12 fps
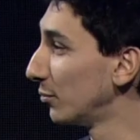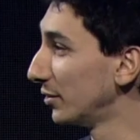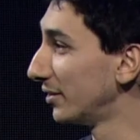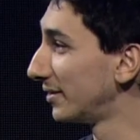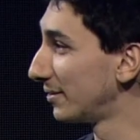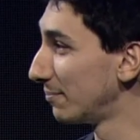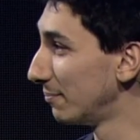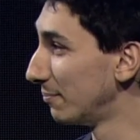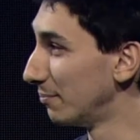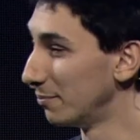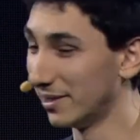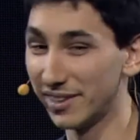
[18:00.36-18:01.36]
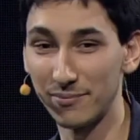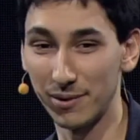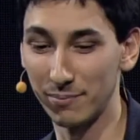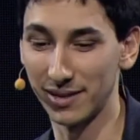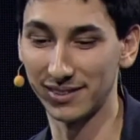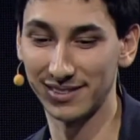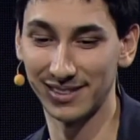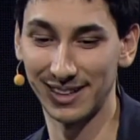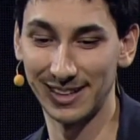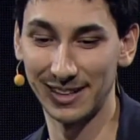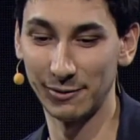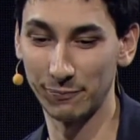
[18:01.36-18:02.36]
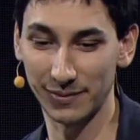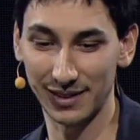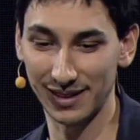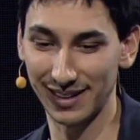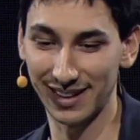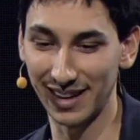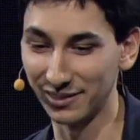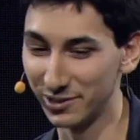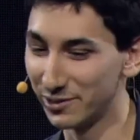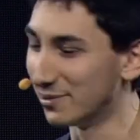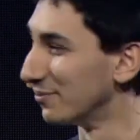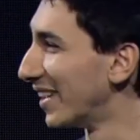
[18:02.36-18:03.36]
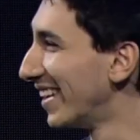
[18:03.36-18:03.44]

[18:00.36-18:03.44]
wouldn't believe me, but I'll do.